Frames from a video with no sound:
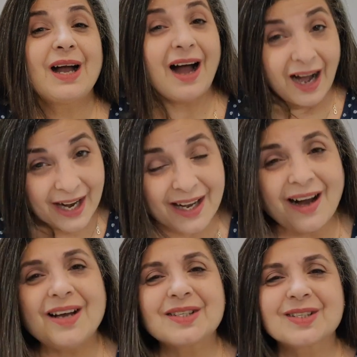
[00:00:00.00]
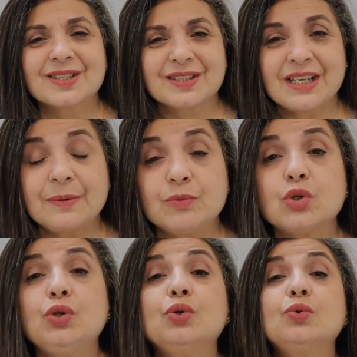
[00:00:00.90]
I ask them
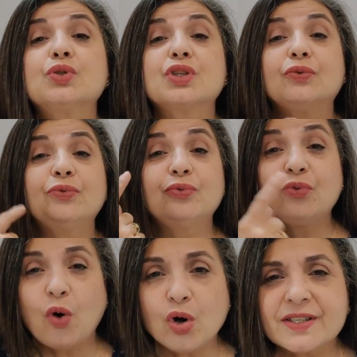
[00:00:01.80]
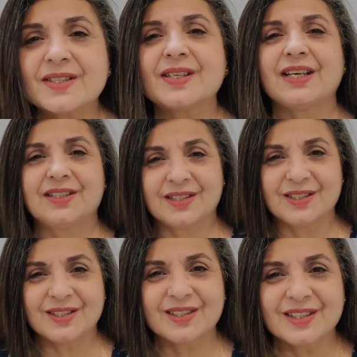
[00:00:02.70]
to use the four
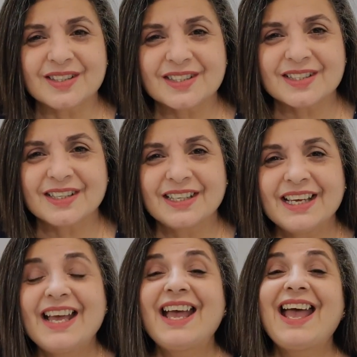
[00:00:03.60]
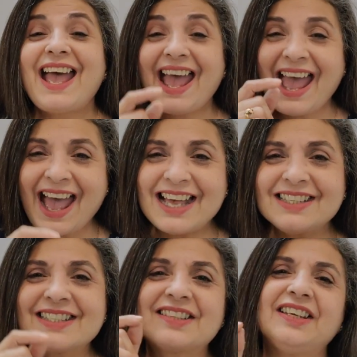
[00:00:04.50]
sentences
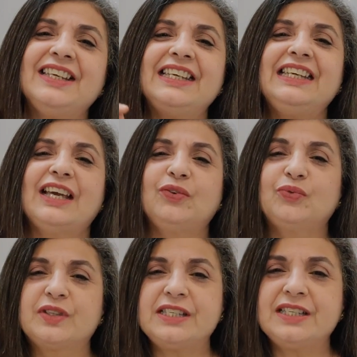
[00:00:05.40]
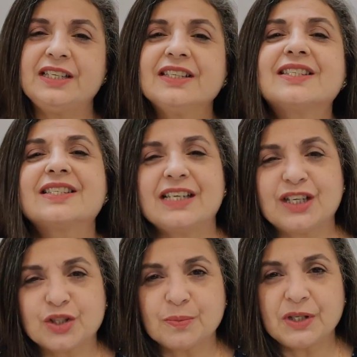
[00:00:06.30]
as the EFT
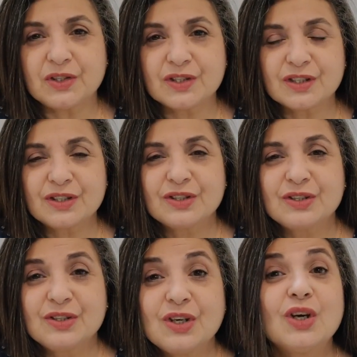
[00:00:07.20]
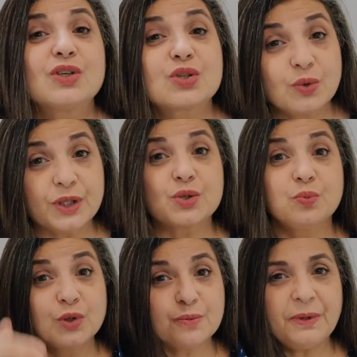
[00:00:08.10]
statement. So it
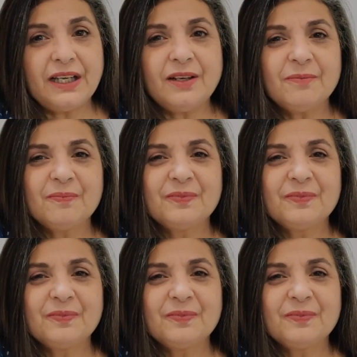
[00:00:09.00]
would be